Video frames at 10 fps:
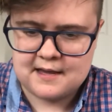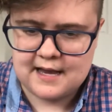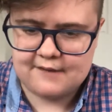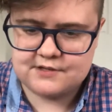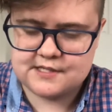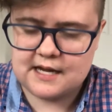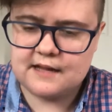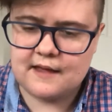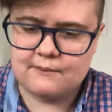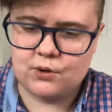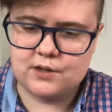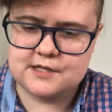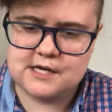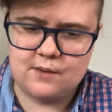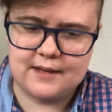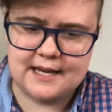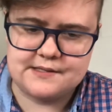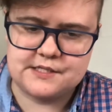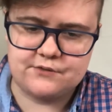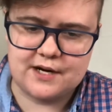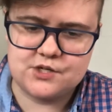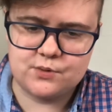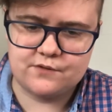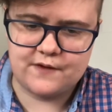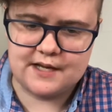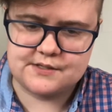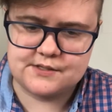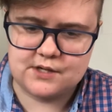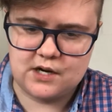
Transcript: I've decided that I'm going to tell Mackenzie right to her face,